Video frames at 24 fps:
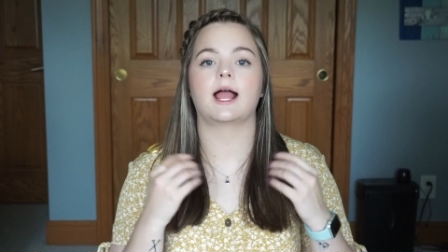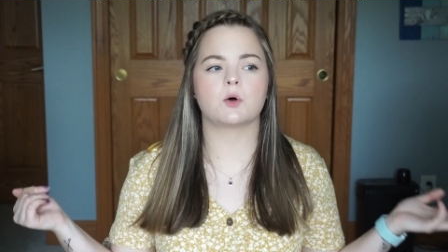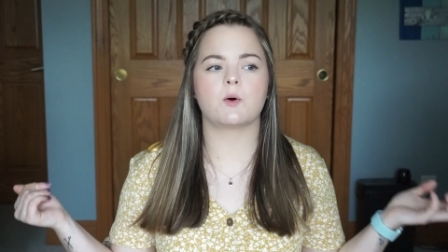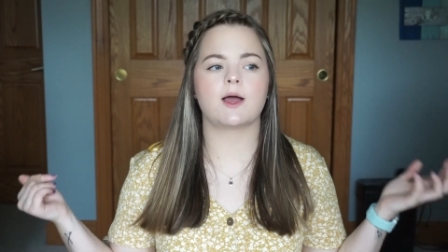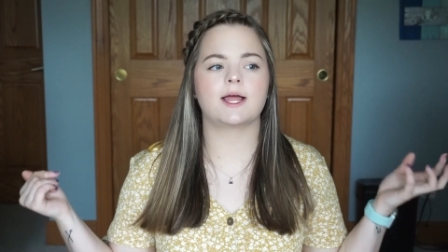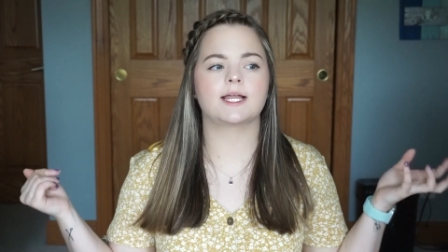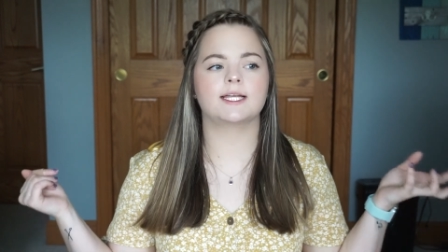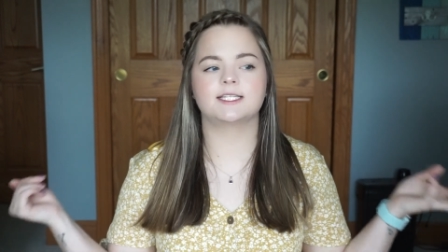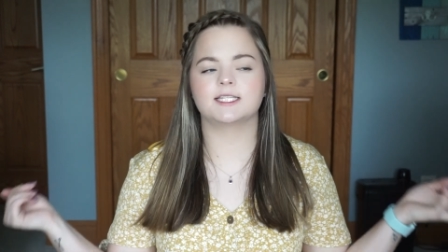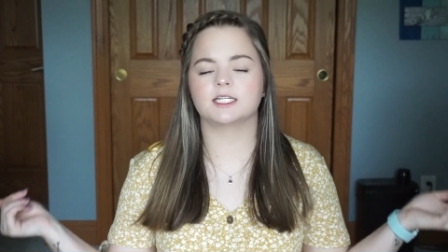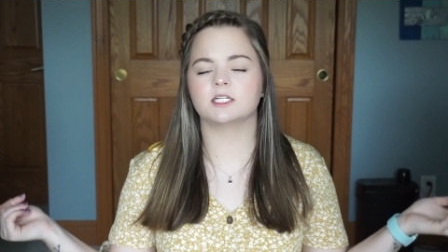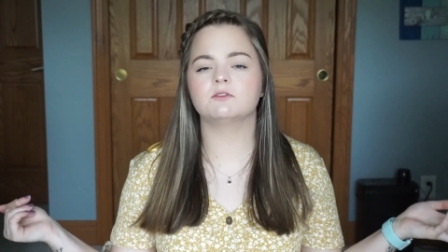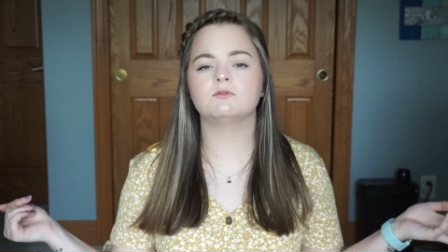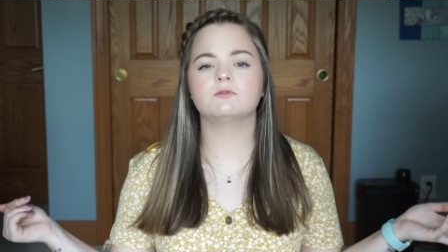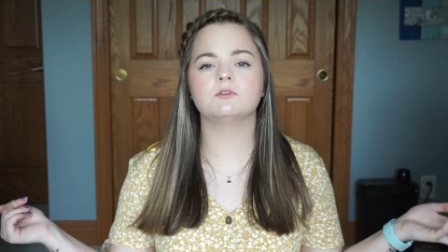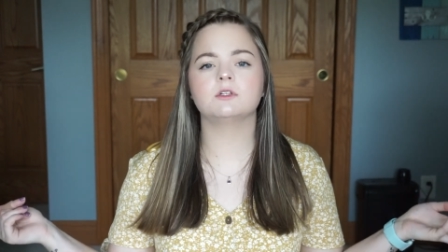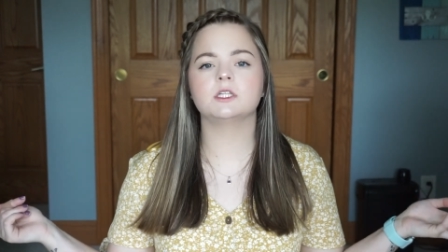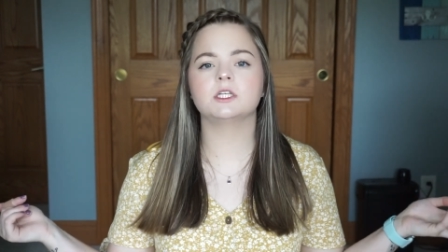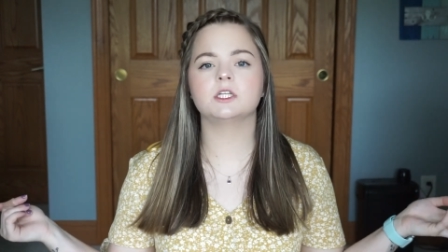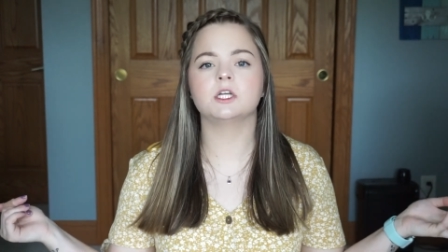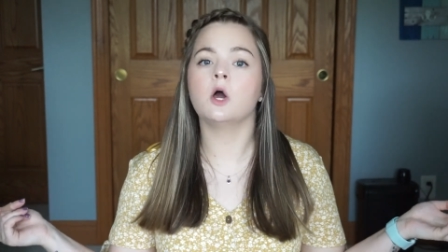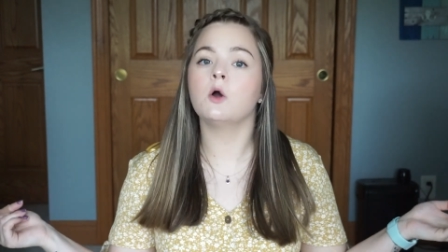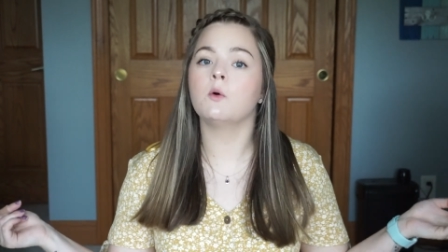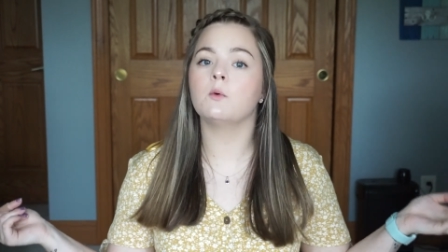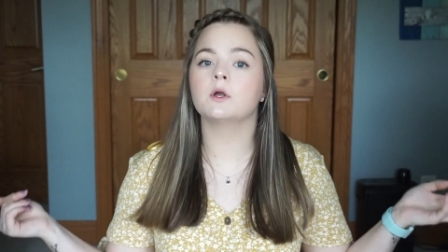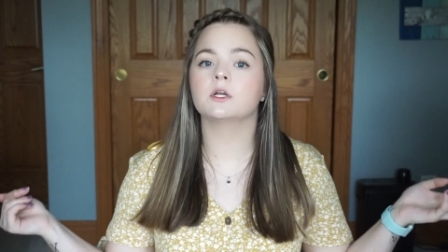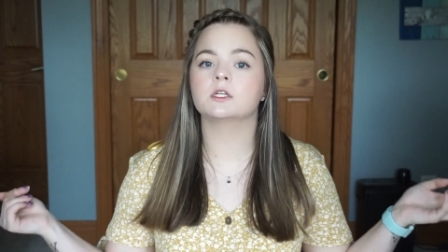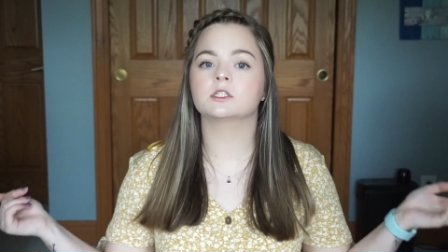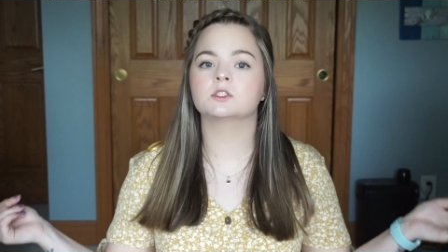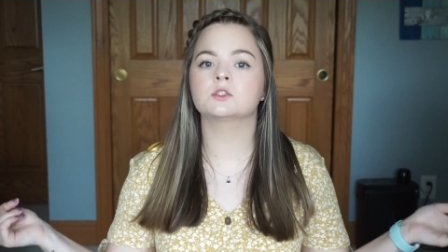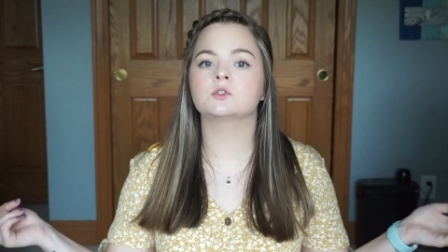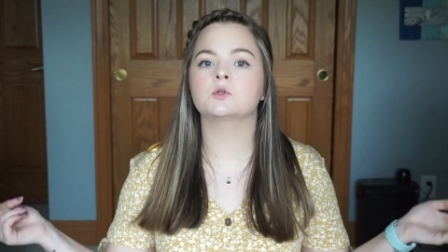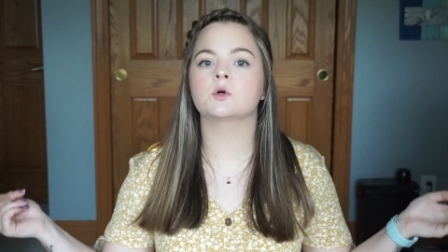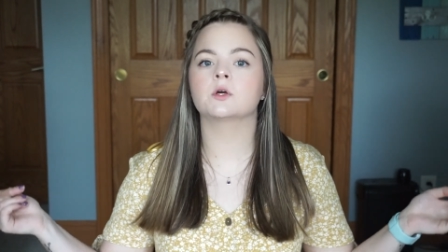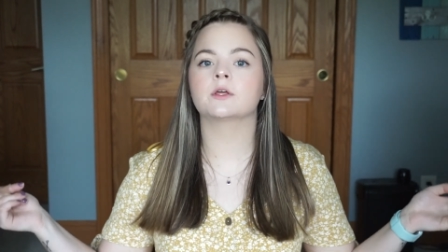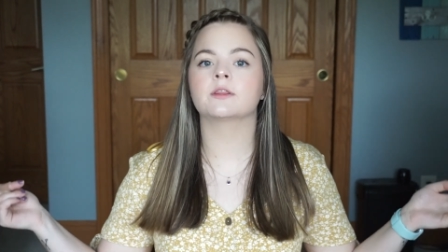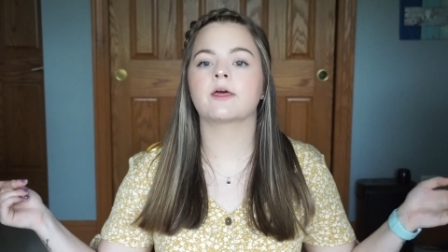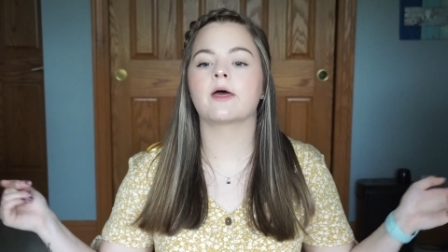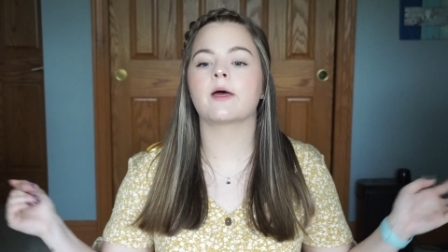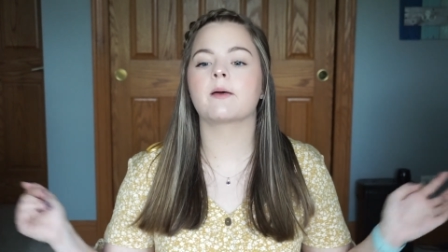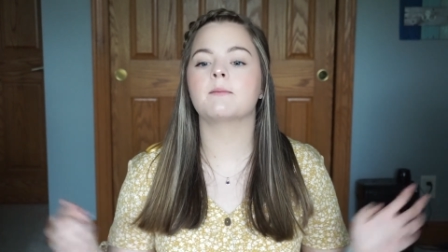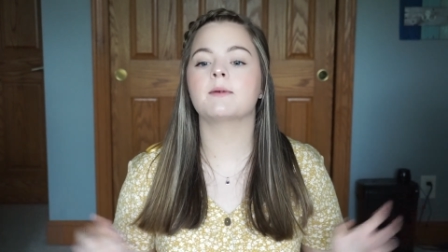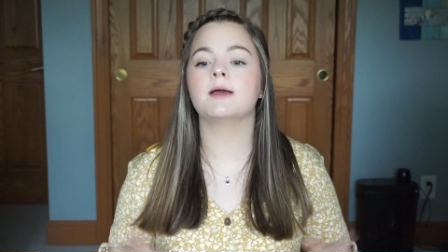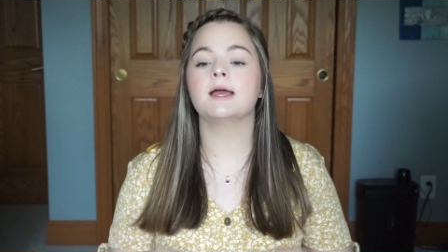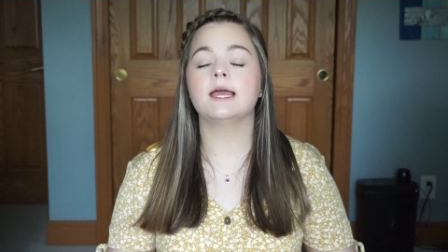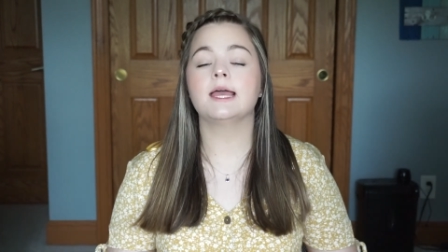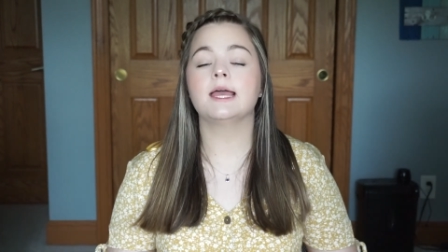So I didn't really know where to store them,